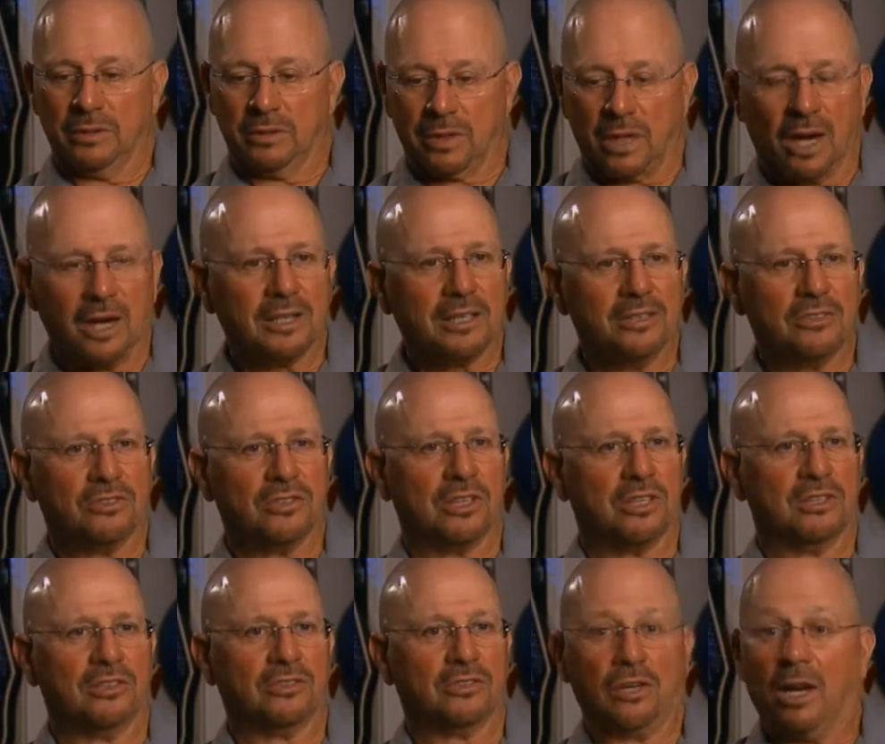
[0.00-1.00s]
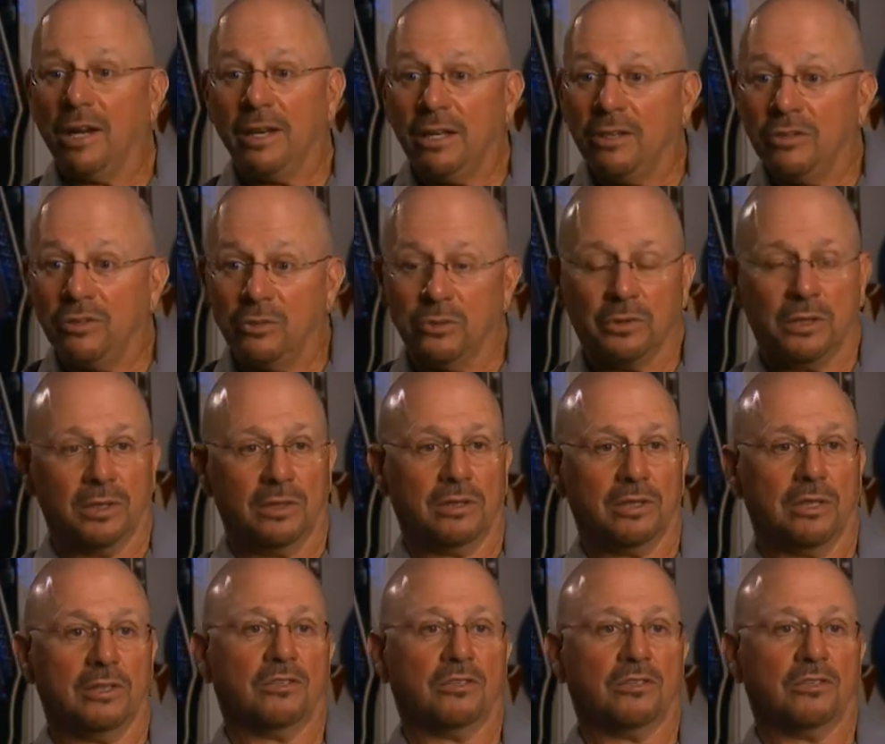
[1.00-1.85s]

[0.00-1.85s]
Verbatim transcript: cocky saying is I didn't do anything